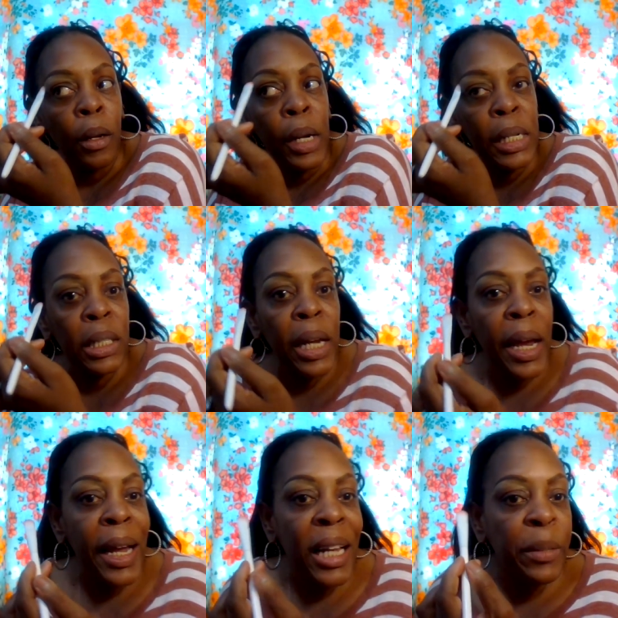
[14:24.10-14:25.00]
and
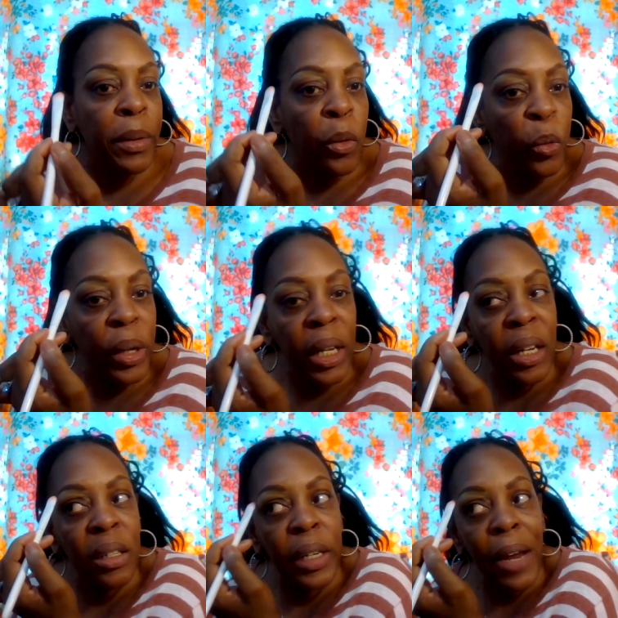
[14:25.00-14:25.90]
today has been a really
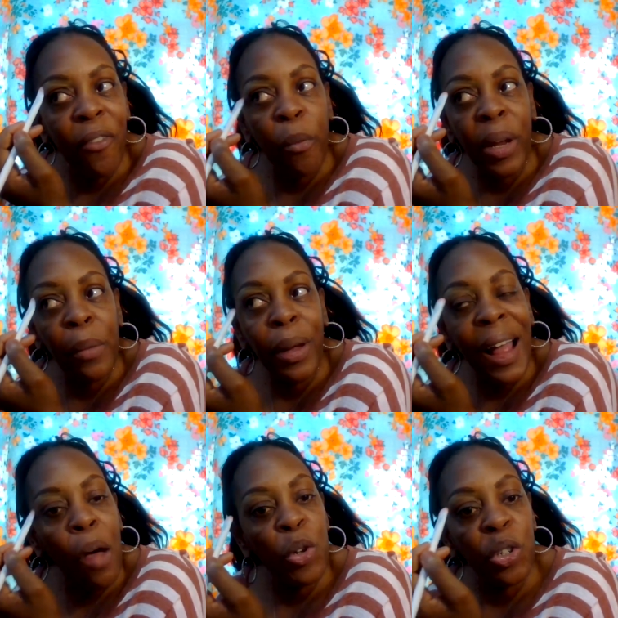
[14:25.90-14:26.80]
good day for me but
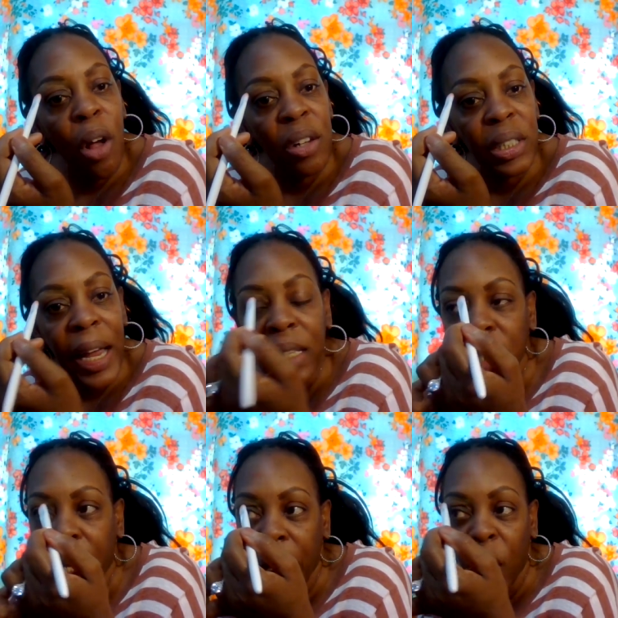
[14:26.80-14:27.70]
how was you all's day
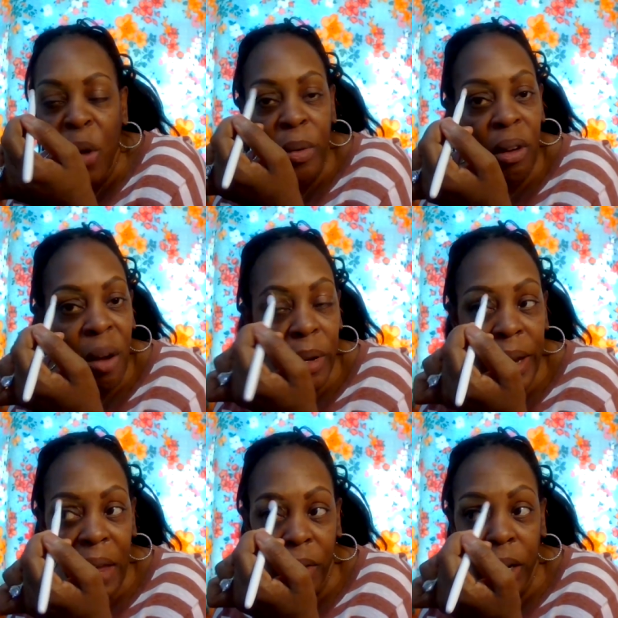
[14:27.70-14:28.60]
today i hope you all been
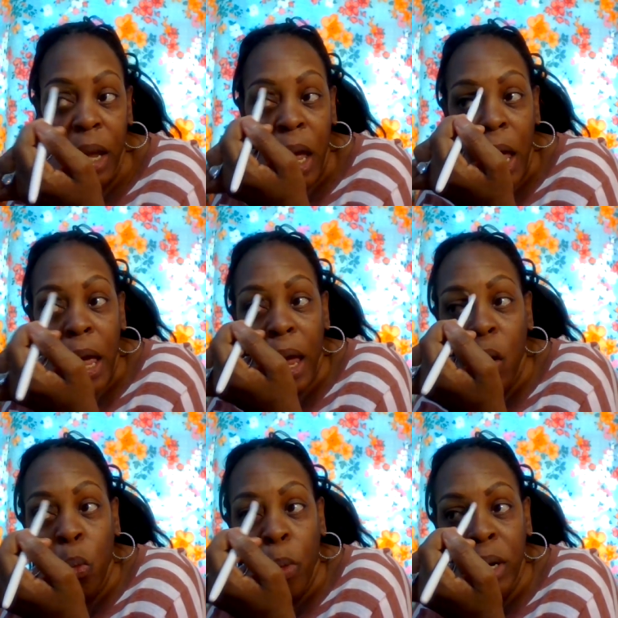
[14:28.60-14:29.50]
having a
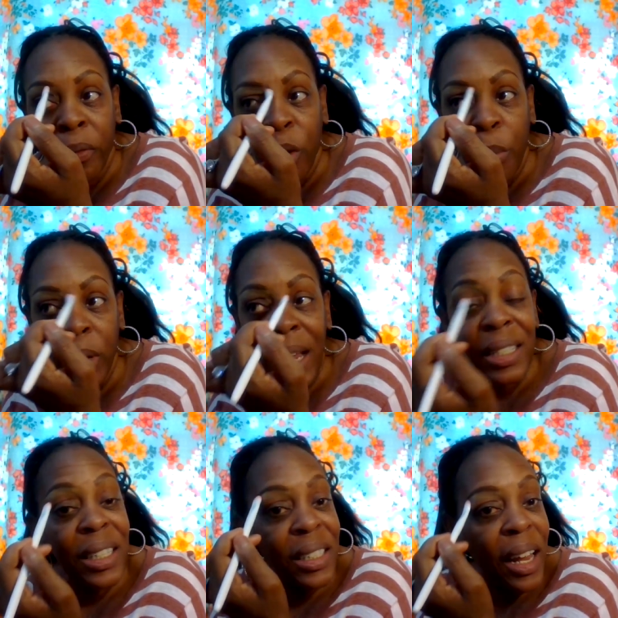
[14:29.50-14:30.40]
wonderful blessed
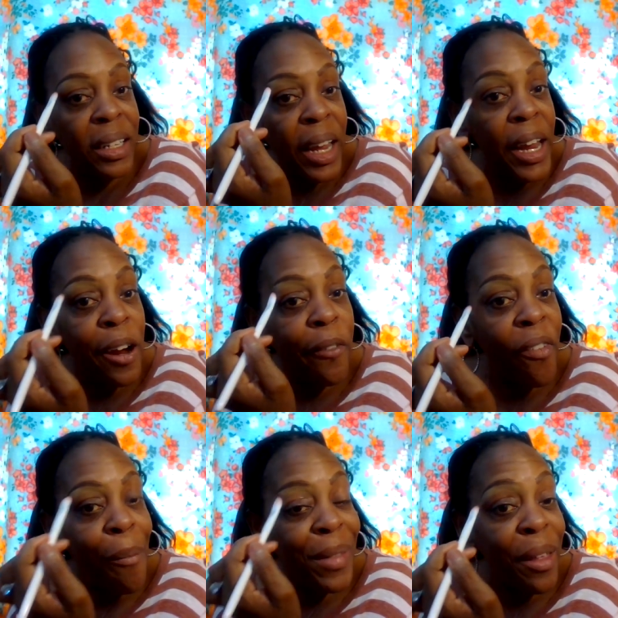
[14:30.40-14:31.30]
sunday here
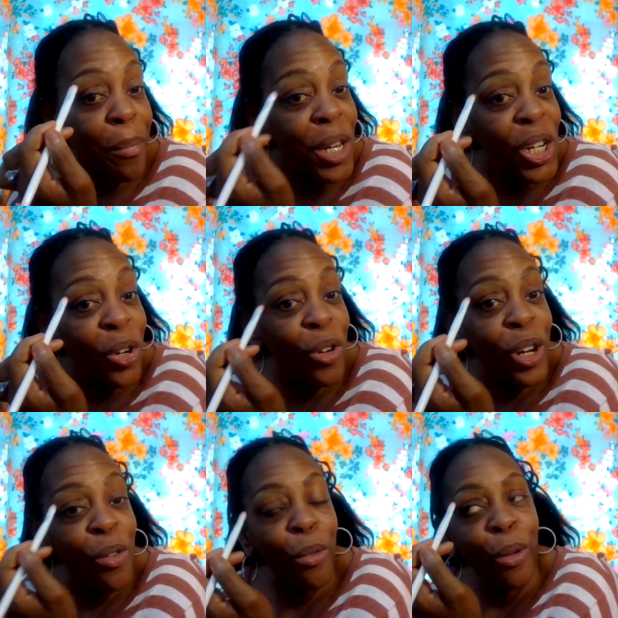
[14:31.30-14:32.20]
from the
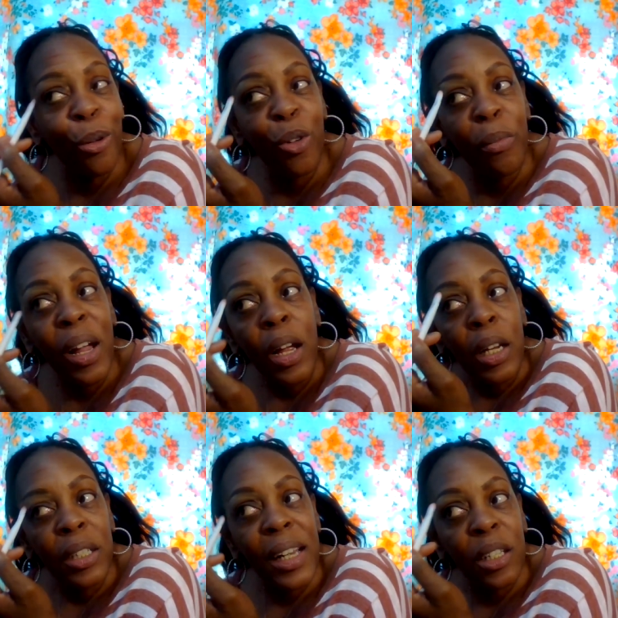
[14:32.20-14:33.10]
beauty room
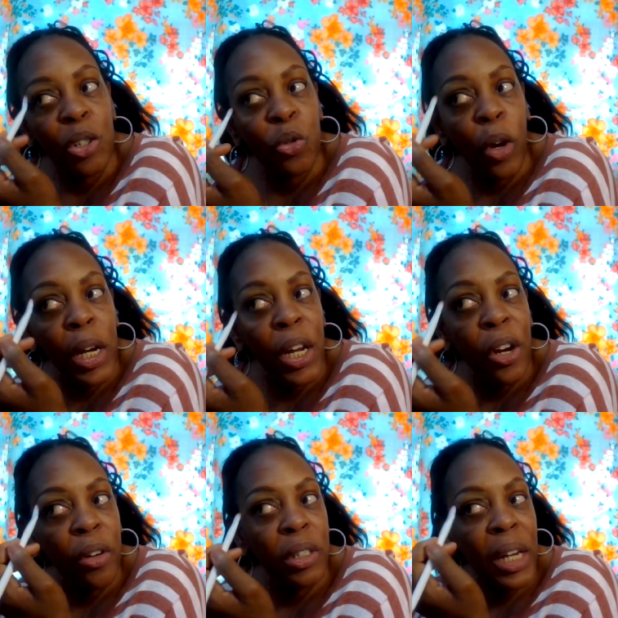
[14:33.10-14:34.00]
just enjoying
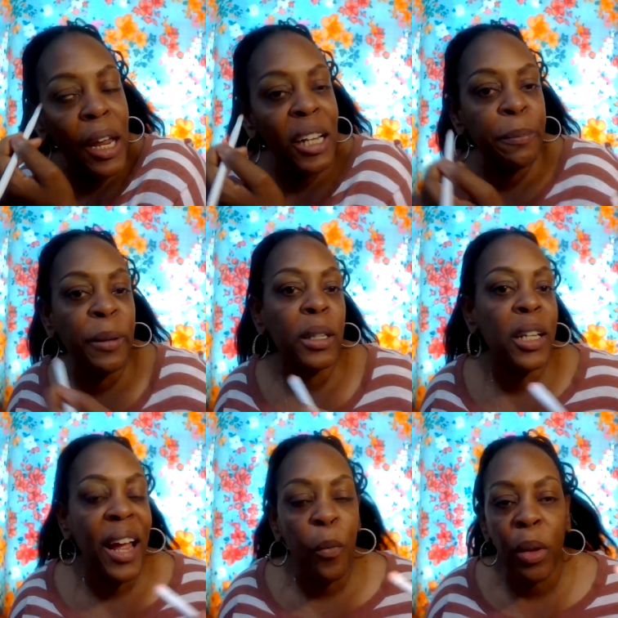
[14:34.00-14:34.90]
your day spending
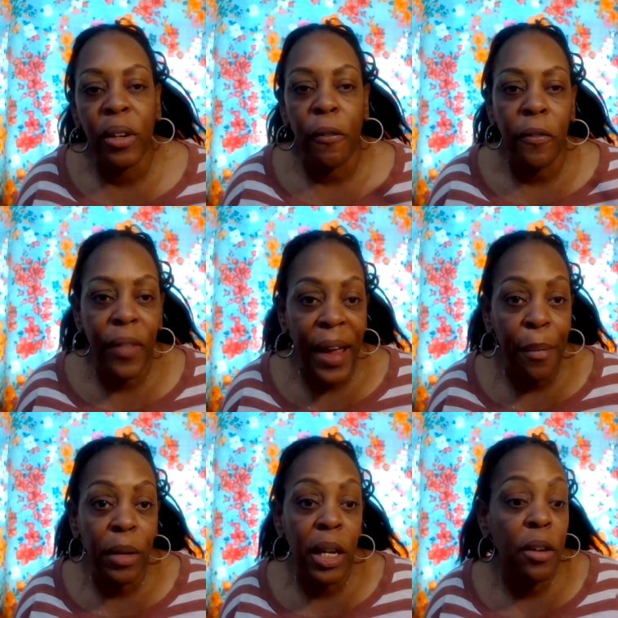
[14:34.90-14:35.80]
time with your
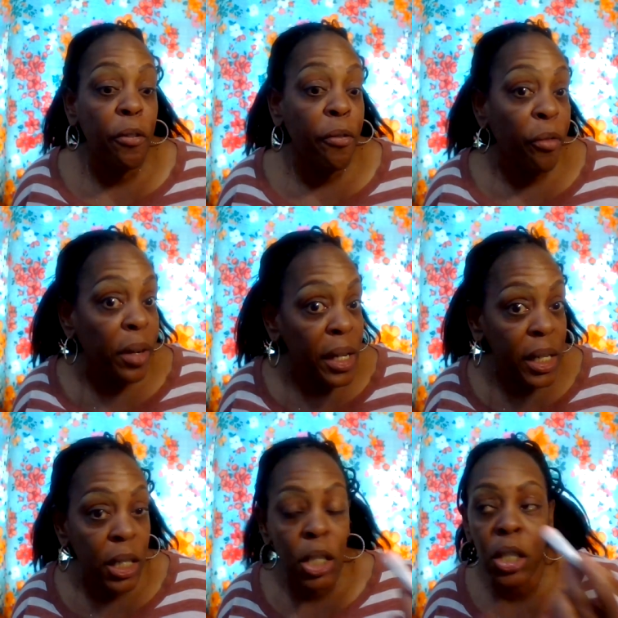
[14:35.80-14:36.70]
family your
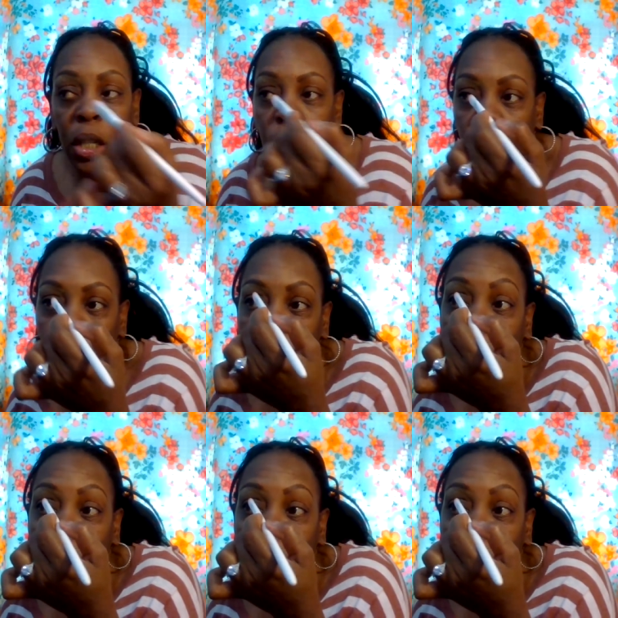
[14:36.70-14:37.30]
friends you know